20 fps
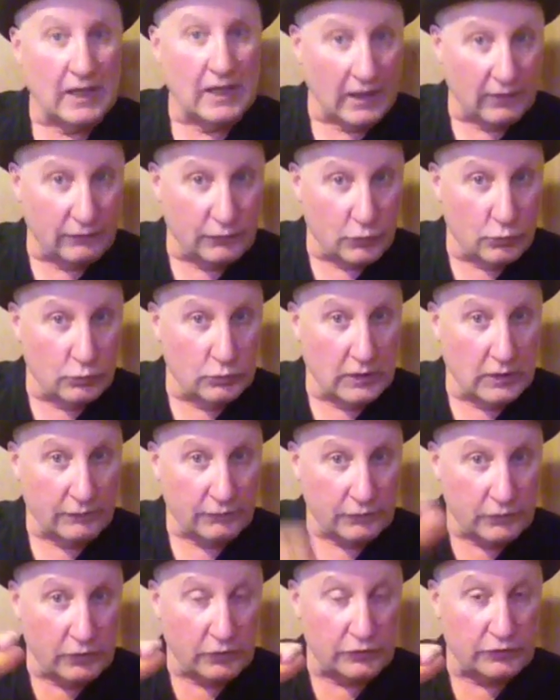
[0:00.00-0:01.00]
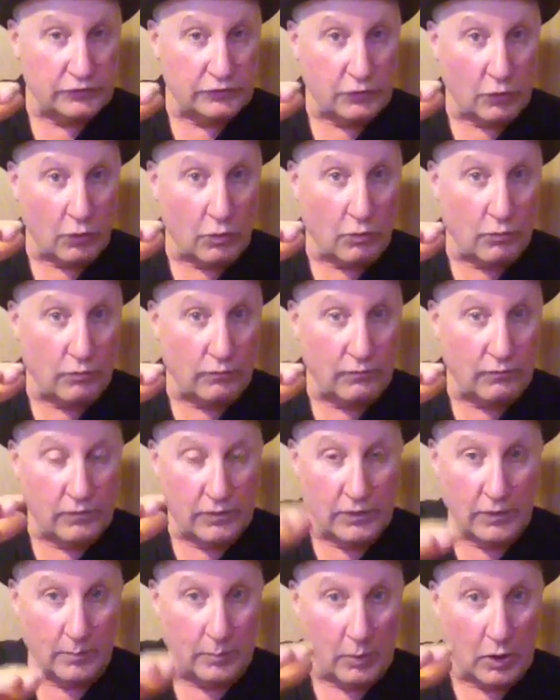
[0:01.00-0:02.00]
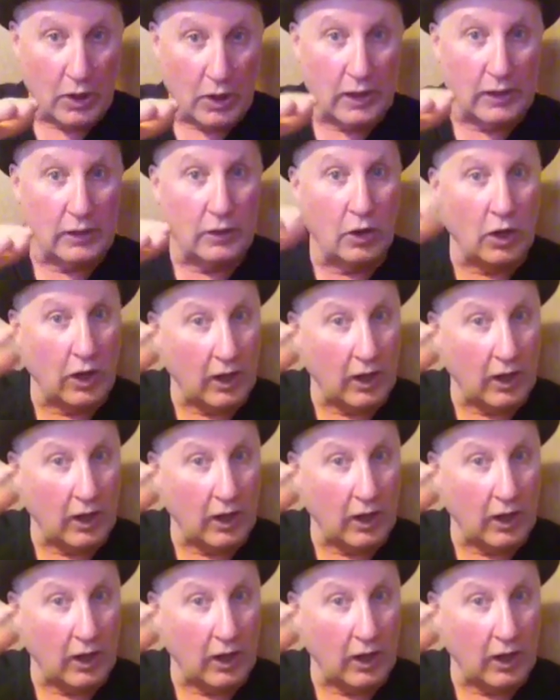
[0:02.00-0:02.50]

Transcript: If you lift the pot